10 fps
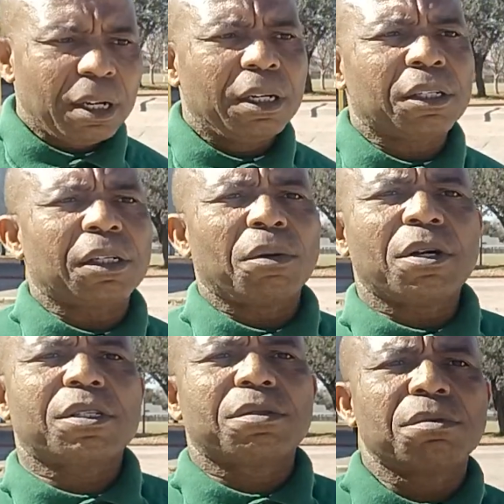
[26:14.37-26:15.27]
In other
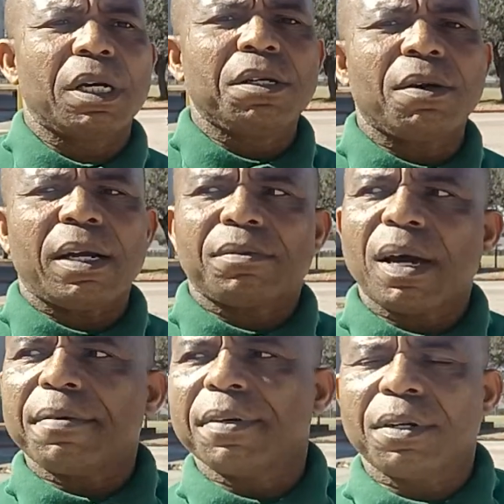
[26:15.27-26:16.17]
words, when you are
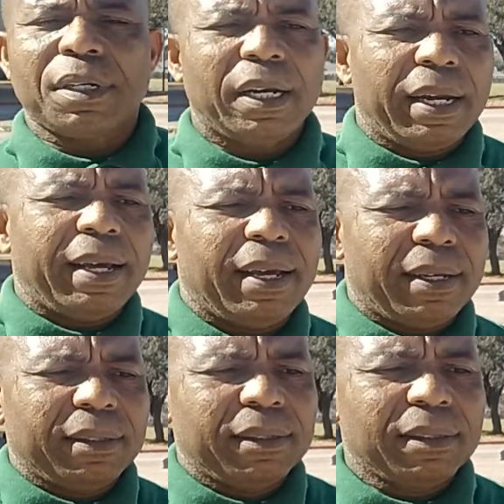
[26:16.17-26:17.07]
driving on a
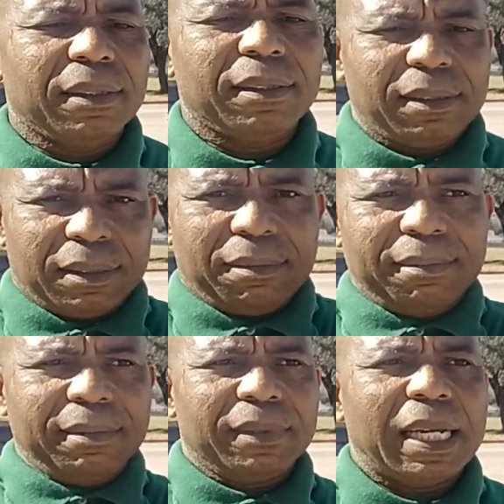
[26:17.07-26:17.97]
lane,
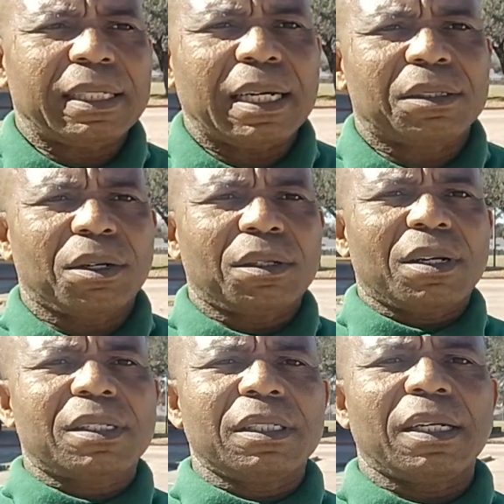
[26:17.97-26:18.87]
like I told
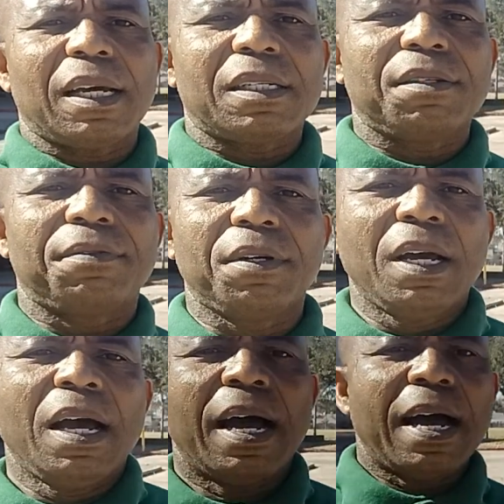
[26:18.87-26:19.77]
us in the last review,
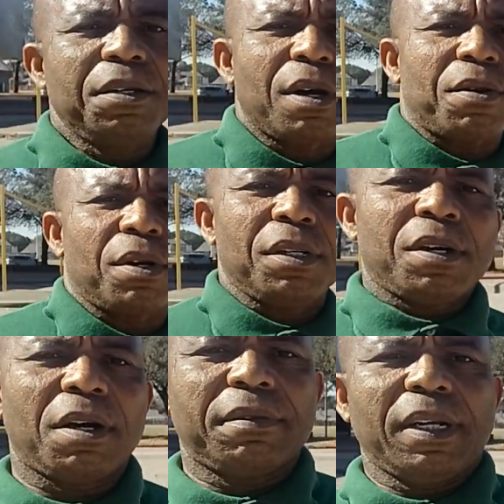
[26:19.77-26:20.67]
and you are running
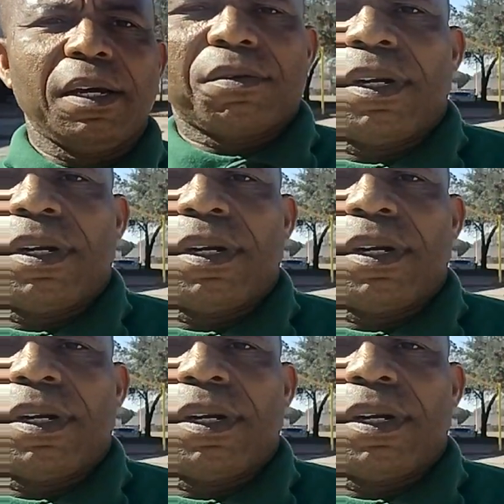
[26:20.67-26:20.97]
off the line,